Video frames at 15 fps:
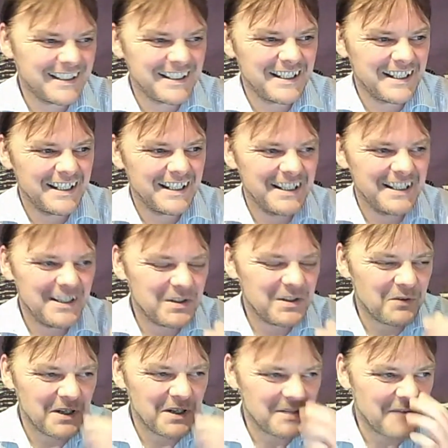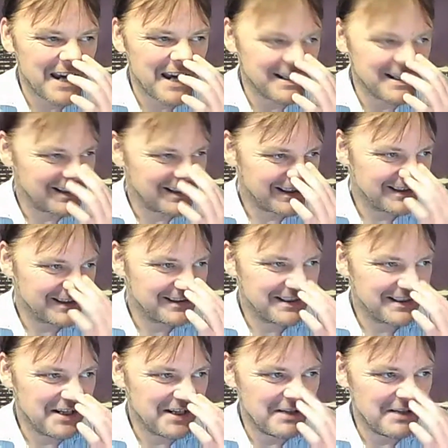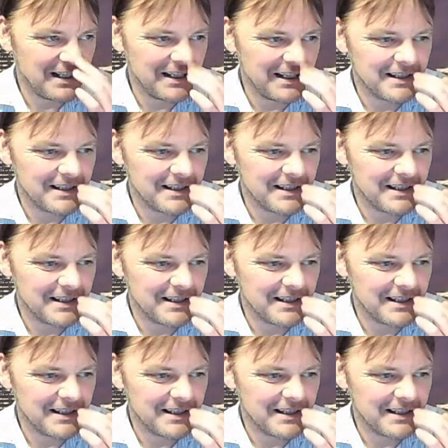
is quite amazing. It really is.